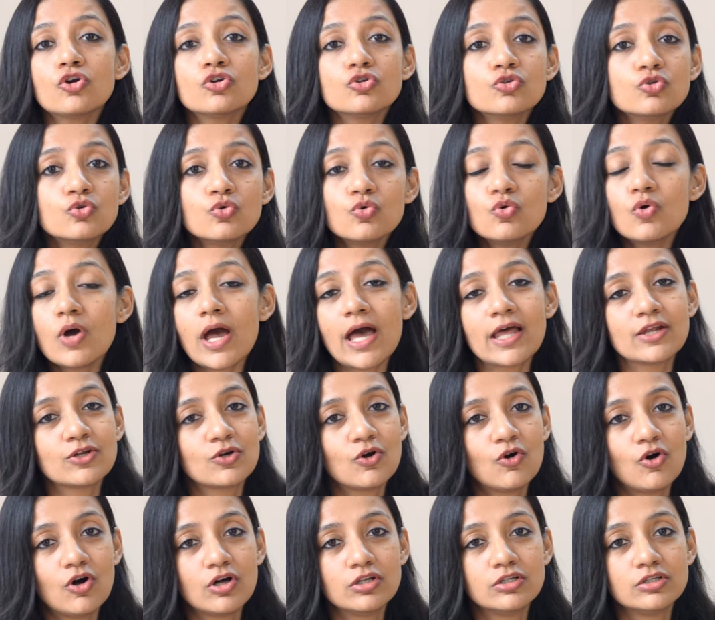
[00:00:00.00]
or no
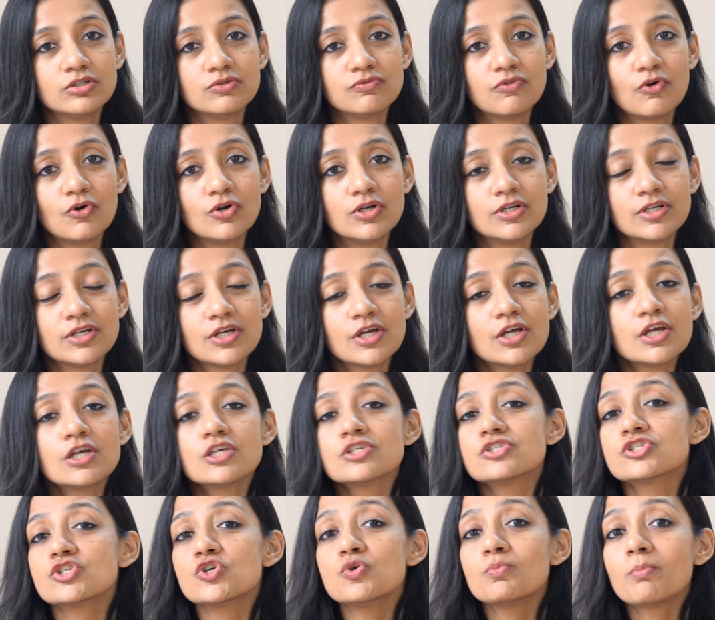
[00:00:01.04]
alcohol involved.
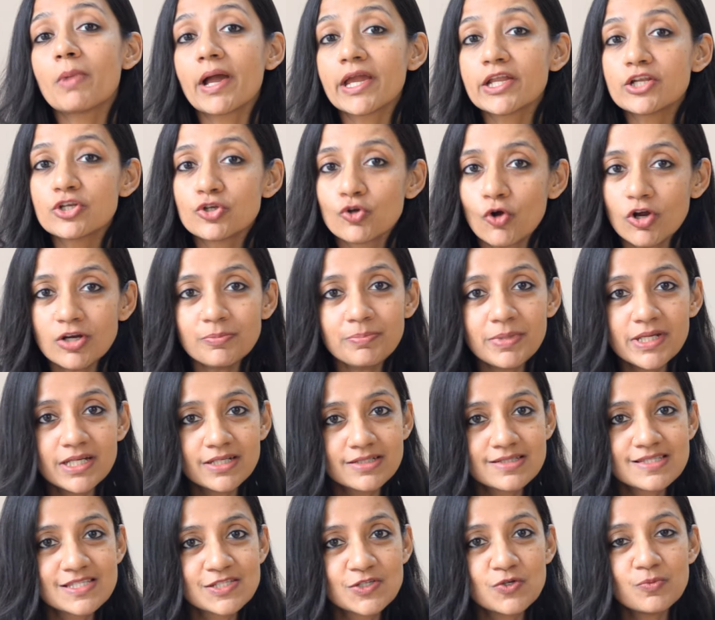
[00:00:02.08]
So you might not be
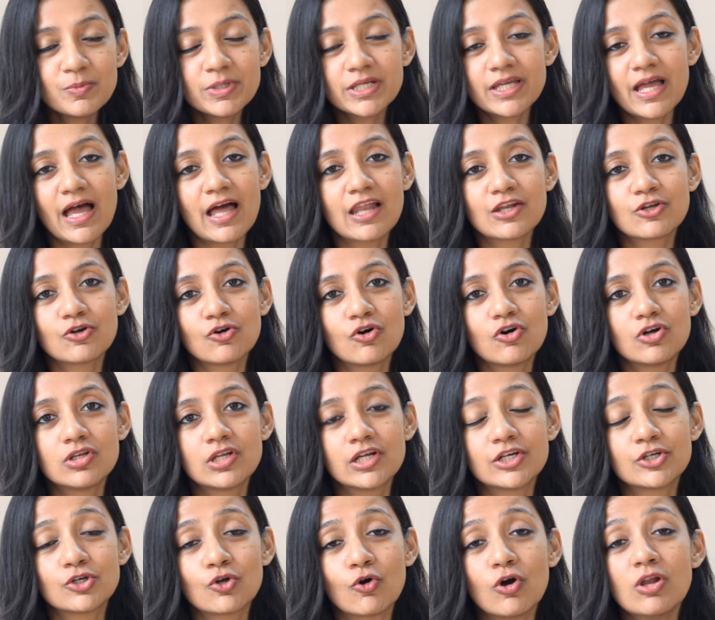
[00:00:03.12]
consuming
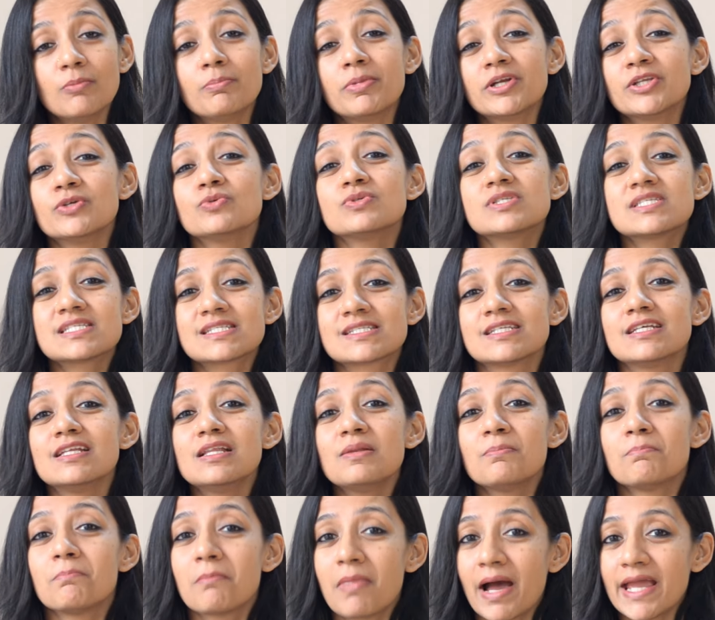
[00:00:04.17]
alcohol at all, but you
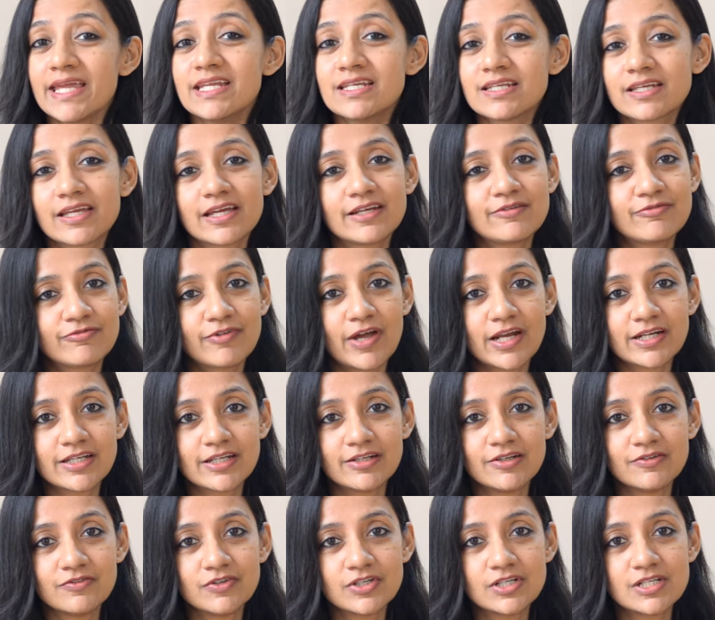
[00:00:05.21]
still might get
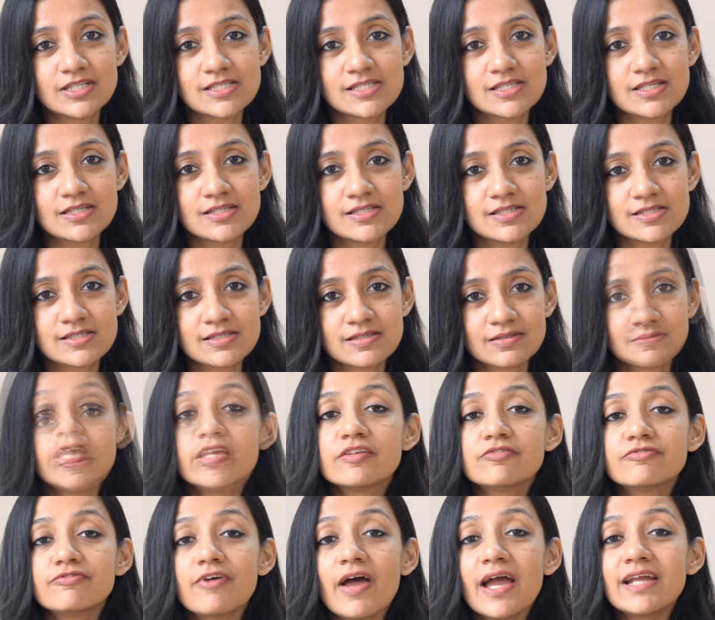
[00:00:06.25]
fatty liver disease.
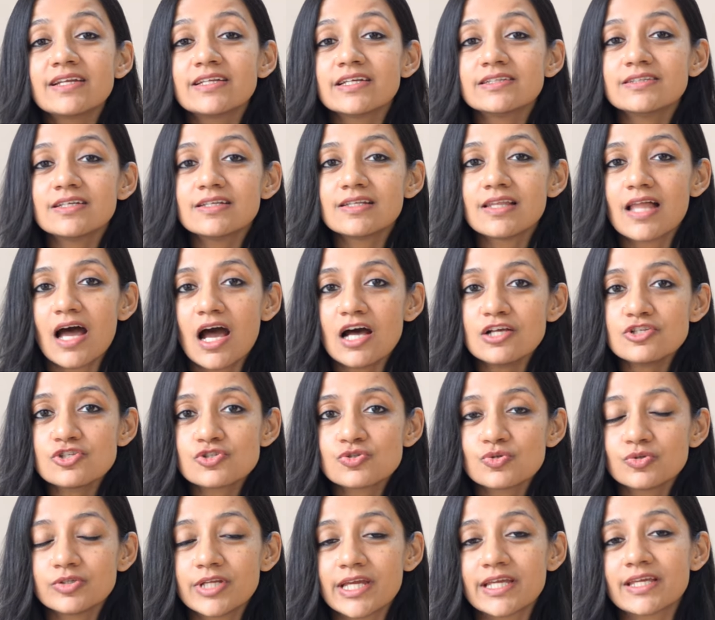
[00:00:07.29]
In fact, in the
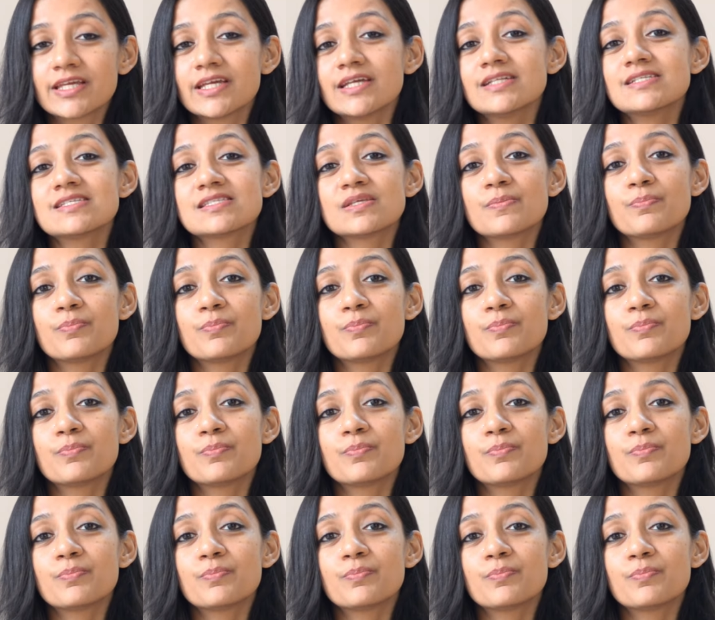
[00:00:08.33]
last two decades, the